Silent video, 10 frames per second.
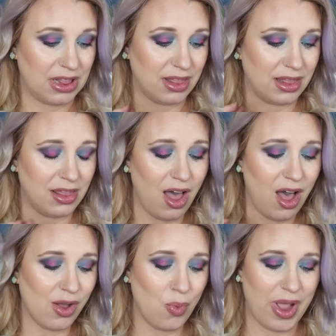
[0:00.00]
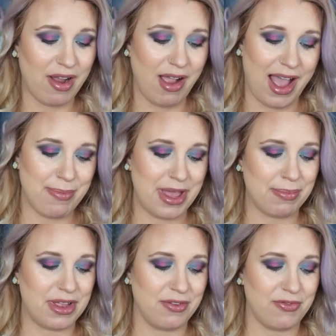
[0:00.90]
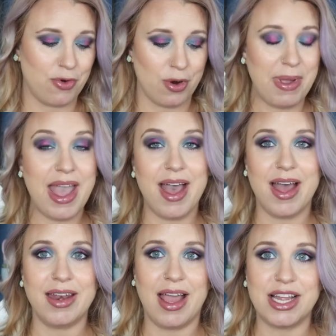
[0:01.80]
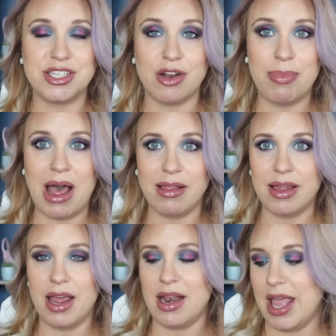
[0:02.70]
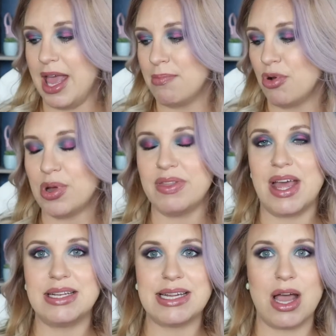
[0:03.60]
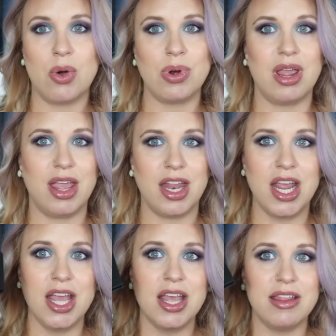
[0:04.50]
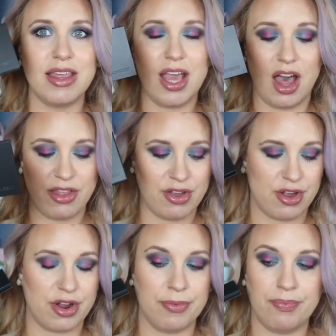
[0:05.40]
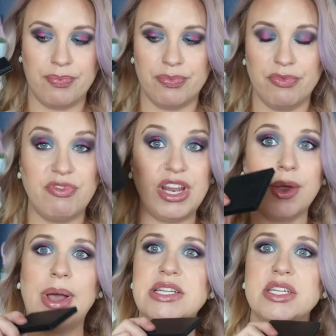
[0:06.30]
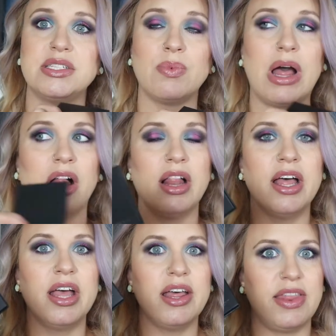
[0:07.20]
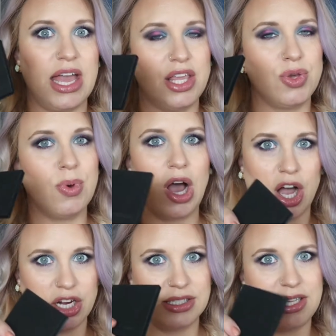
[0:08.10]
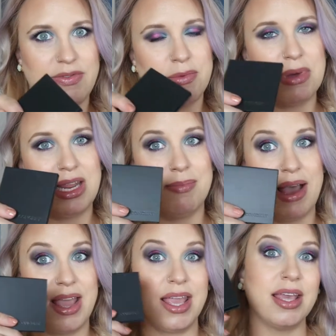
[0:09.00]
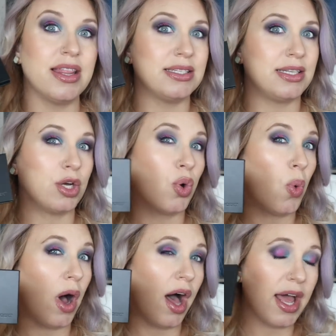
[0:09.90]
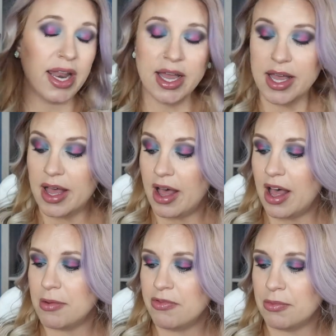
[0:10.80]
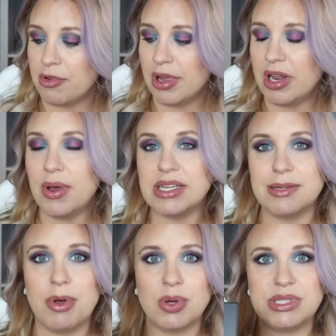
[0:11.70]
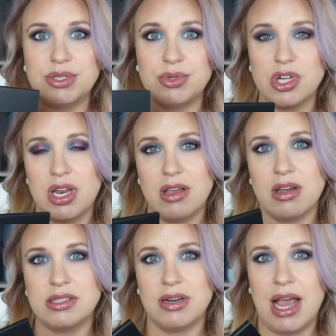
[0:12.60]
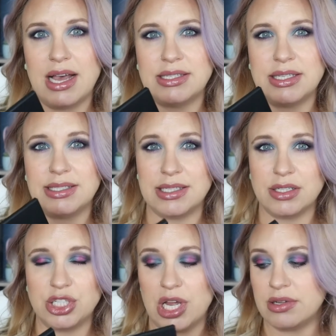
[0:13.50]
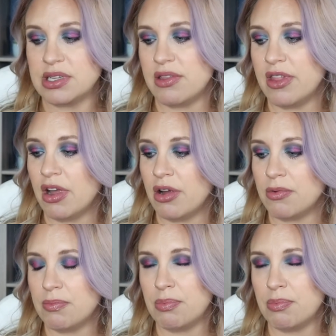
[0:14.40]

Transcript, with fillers: long wear high pigment 4-pan eyeshadow palette, and I had broken that down in the other video I did as well, that you are saving money buying this in a quad from Credo, as opposed to Johnny Concert has single shadows on their